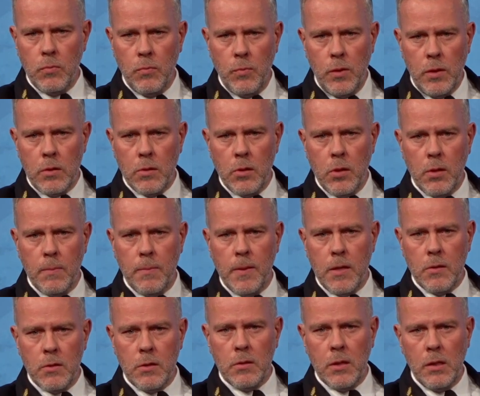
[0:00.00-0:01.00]
we thought
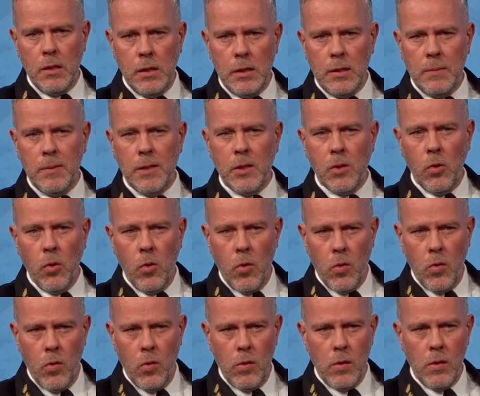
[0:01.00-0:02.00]
about it a little bit
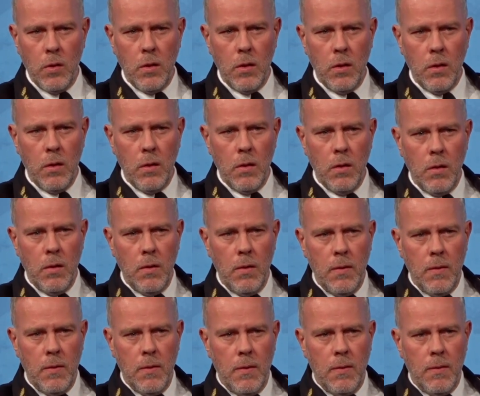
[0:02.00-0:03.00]
long
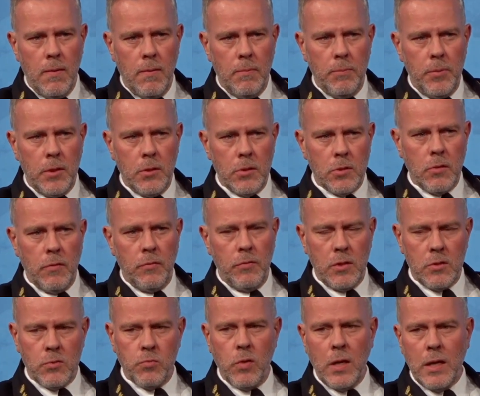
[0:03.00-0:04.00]
because of
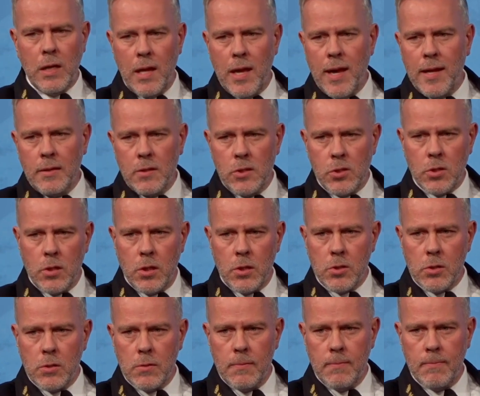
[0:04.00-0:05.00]
this red line
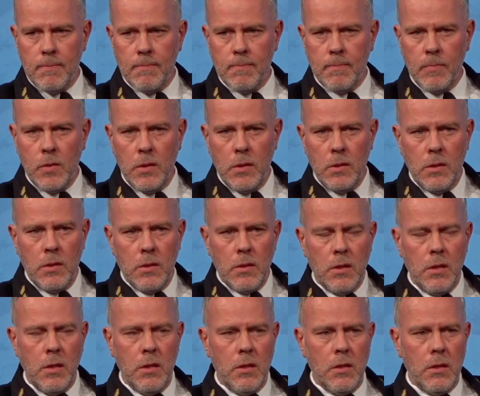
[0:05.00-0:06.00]
discussion.
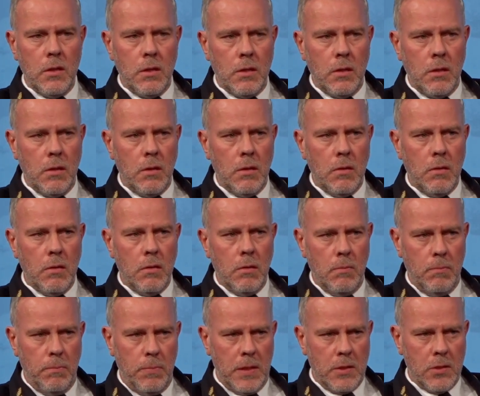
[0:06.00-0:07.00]
And then
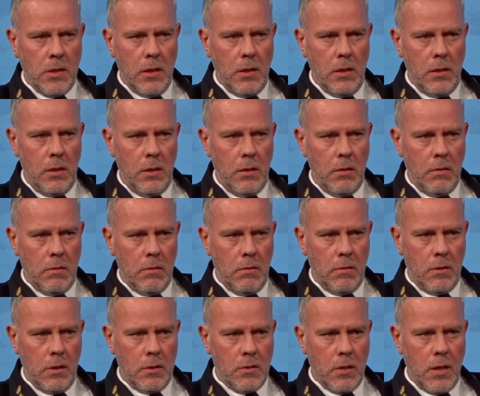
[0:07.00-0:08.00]
basically
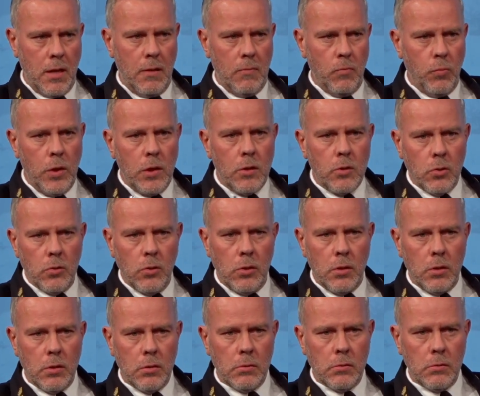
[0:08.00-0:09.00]
the time we
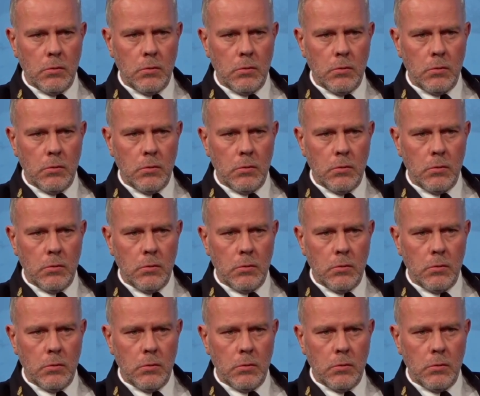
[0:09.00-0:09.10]
took